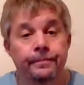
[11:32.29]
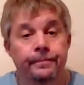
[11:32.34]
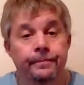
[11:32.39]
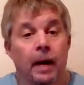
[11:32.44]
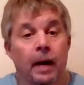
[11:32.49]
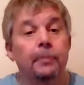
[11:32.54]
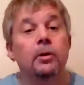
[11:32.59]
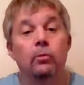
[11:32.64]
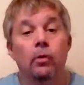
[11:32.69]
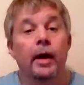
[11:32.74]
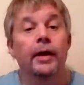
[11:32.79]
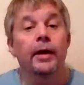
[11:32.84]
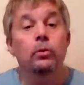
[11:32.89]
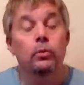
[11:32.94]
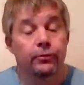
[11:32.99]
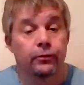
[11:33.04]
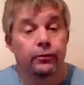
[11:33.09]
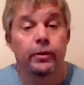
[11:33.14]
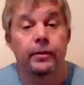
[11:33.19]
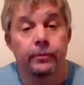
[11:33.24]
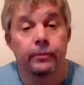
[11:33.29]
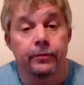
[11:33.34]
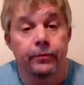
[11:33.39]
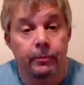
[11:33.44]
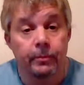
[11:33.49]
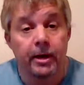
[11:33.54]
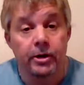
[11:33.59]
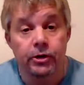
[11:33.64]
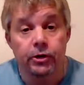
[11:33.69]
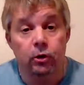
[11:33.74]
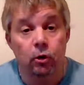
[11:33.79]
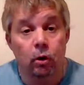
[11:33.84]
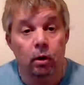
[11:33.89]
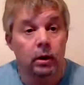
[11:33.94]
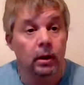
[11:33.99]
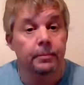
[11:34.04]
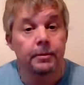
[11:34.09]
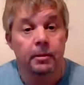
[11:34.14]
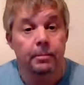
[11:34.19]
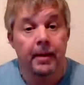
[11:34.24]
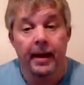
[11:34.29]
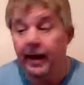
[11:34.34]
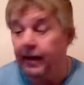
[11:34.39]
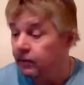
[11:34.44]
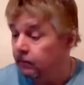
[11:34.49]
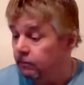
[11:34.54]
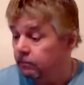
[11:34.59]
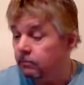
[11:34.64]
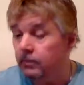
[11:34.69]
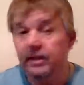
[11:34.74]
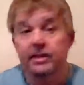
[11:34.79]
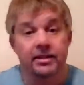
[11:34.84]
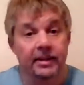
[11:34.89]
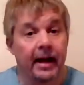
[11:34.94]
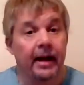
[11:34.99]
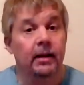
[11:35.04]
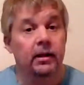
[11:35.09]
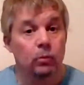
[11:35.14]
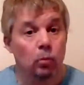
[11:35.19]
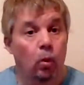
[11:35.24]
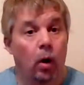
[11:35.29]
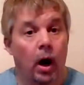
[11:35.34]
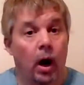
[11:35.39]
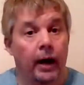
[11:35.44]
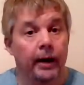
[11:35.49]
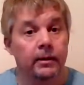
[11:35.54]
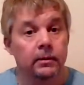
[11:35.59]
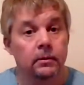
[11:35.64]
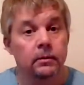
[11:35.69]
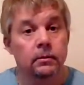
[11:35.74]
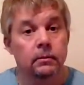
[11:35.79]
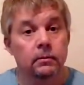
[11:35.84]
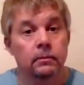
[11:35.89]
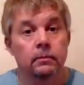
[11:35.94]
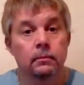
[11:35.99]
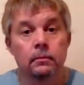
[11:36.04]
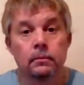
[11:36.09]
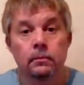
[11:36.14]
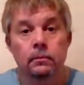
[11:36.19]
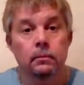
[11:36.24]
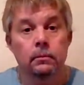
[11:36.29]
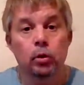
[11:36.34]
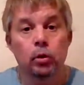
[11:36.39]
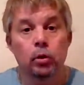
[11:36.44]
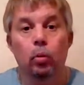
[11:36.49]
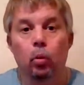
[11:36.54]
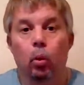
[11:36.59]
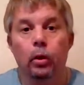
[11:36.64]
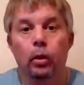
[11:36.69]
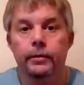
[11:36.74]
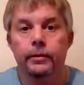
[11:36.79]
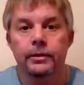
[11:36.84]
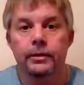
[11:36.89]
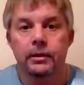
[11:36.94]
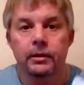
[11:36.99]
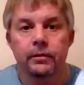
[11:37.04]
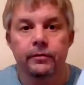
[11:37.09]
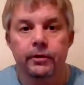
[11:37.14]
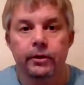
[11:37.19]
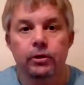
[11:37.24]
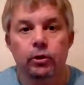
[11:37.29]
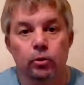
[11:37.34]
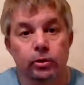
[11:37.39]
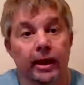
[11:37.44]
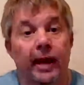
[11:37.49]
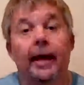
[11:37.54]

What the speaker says: I'm going to write you a Freedom of Information law and demand exactly why you awarded these individuals.